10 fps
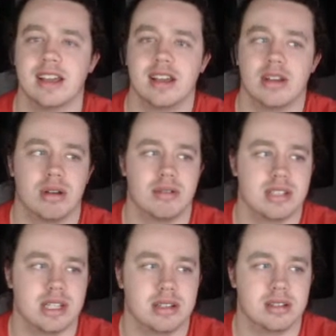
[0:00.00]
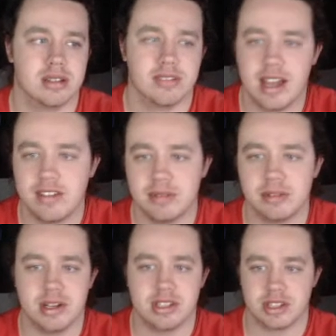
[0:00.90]
what we've seen Levine Family
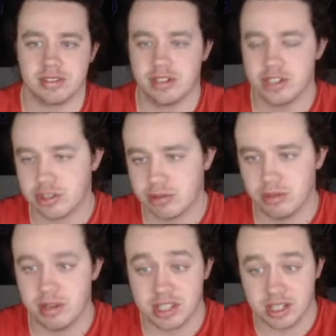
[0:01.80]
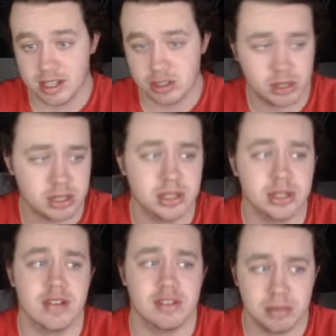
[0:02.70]
Racing, Furniture Row Racing, now
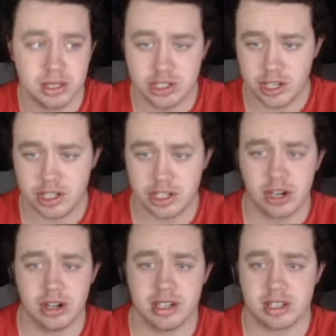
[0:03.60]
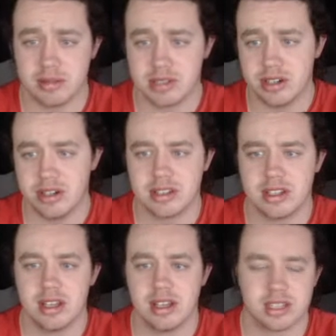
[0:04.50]
2311 beat a JGR in the Cup Series.
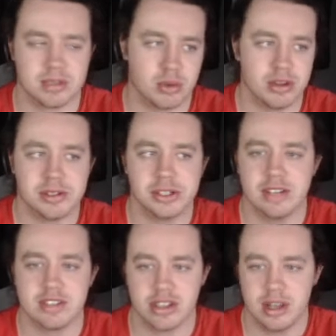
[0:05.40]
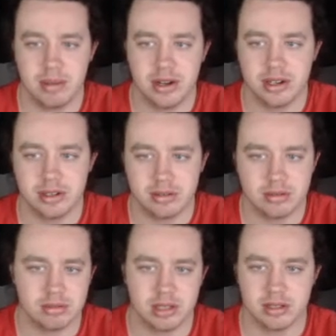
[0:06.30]
Except 2311 is a lot better
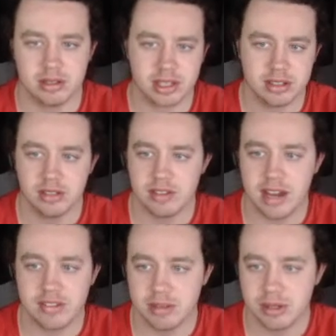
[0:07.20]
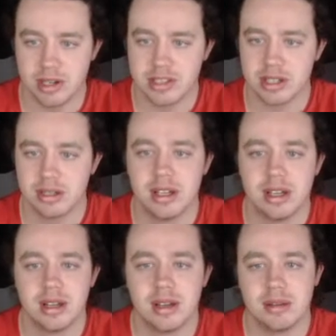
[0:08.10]
than like Levine Family Racing.
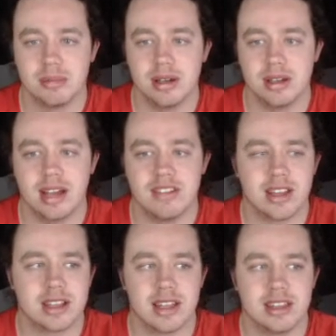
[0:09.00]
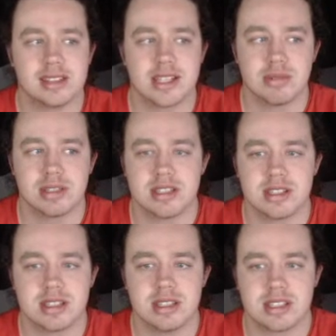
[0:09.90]
But I think that's what this
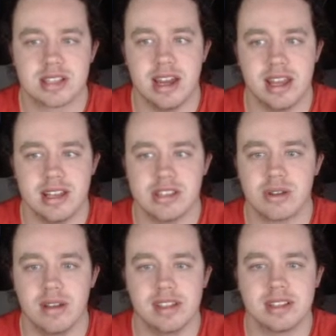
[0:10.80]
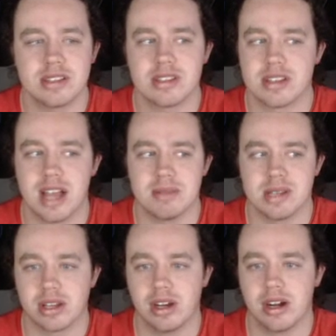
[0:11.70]
kind of is. So I think this is a top 10
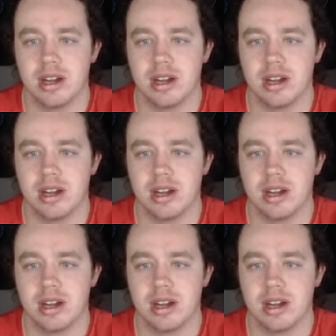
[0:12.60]
car.